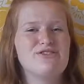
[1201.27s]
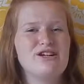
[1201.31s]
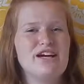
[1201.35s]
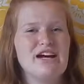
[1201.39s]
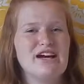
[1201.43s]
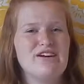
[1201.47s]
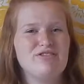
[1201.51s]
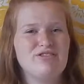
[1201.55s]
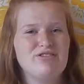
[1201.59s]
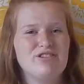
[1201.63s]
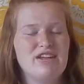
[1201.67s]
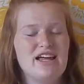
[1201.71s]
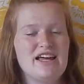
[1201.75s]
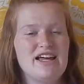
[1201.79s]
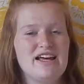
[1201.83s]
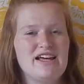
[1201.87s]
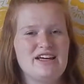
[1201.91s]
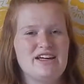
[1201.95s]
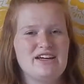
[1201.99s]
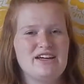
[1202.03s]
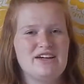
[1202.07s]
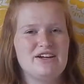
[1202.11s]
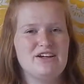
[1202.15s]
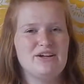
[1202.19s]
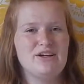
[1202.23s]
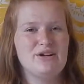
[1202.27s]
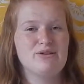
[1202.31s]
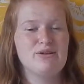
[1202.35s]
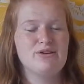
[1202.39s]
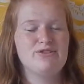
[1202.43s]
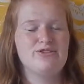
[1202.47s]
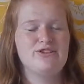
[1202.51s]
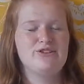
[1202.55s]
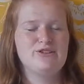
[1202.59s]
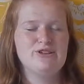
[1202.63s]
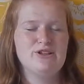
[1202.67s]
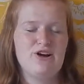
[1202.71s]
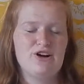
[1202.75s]
you have like, you know, a
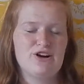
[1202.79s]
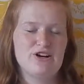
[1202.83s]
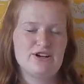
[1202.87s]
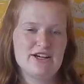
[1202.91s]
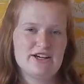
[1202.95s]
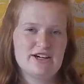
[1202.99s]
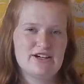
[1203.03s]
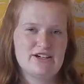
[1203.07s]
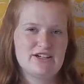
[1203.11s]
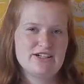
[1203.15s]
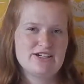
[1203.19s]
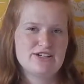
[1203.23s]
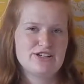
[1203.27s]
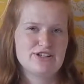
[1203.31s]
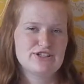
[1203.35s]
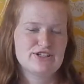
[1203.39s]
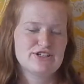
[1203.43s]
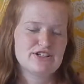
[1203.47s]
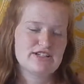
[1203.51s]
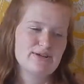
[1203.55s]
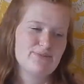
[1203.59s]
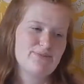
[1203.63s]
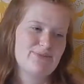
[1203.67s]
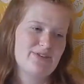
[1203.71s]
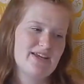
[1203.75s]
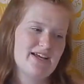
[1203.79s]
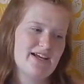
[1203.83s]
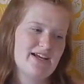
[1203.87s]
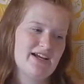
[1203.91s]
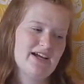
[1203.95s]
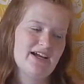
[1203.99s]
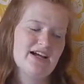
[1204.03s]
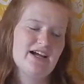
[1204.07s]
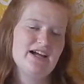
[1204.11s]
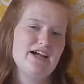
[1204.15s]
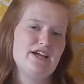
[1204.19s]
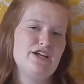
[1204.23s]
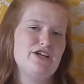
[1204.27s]
few locker decorations or something,
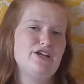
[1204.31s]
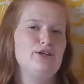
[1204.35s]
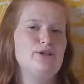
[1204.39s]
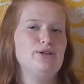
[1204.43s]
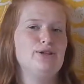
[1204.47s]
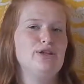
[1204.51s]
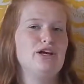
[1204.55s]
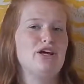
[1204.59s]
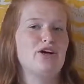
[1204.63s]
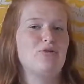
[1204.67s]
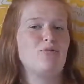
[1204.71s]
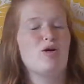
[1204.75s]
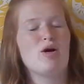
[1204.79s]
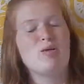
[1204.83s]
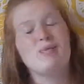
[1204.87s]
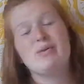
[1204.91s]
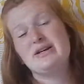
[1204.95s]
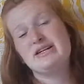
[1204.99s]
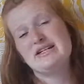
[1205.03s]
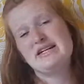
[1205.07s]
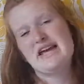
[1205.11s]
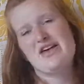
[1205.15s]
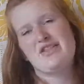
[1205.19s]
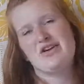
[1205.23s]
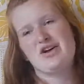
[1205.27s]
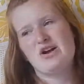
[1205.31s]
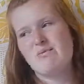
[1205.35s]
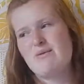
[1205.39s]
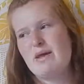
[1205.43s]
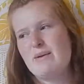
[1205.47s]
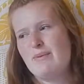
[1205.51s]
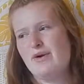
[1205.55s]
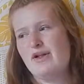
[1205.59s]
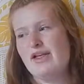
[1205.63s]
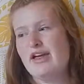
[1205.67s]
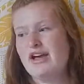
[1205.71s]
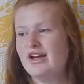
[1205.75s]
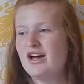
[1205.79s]
you look more put together.
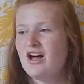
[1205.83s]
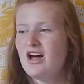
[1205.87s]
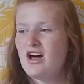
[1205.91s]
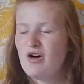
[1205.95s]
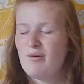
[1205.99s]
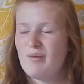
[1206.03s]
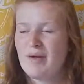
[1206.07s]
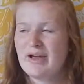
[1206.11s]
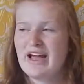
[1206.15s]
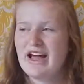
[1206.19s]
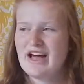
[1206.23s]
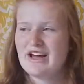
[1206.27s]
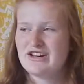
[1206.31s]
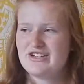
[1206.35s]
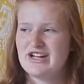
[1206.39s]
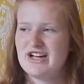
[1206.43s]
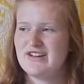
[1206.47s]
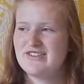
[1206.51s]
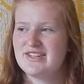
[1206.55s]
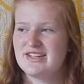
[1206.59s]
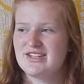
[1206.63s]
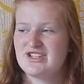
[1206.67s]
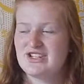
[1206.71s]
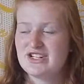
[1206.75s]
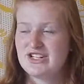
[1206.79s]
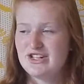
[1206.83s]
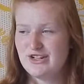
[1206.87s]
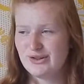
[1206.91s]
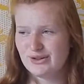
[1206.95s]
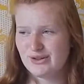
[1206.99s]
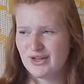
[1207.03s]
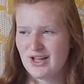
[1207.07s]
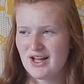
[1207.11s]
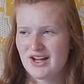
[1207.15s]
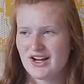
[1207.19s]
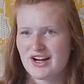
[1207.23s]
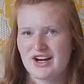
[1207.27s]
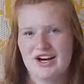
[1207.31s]
People are like, oh my god, you have such a cute
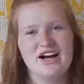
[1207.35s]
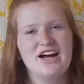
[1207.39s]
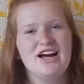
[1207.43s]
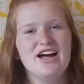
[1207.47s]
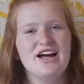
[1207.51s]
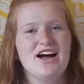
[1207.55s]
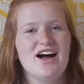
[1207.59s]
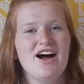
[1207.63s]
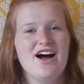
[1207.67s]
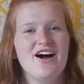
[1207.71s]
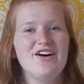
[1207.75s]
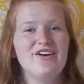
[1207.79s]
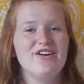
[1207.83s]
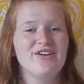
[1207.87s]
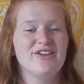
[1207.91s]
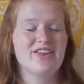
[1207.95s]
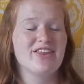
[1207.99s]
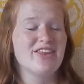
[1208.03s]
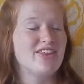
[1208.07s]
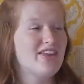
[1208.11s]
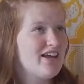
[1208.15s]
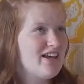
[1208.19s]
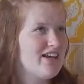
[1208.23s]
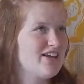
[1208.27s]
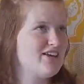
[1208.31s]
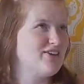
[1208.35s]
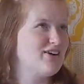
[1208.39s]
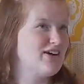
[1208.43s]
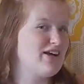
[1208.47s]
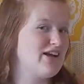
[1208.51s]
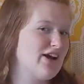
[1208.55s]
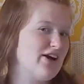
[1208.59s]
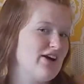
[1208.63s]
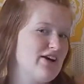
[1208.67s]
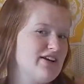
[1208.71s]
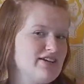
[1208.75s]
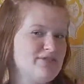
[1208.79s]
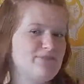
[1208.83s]
locker. Oh, thank you. You
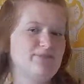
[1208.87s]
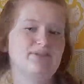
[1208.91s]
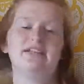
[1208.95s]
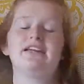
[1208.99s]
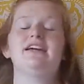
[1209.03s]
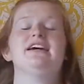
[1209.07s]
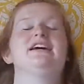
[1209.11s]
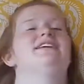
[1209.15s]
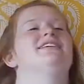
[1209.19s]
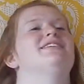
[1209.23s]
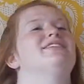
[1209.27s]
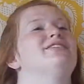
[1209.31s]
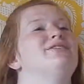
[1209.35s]
know, I didn't really...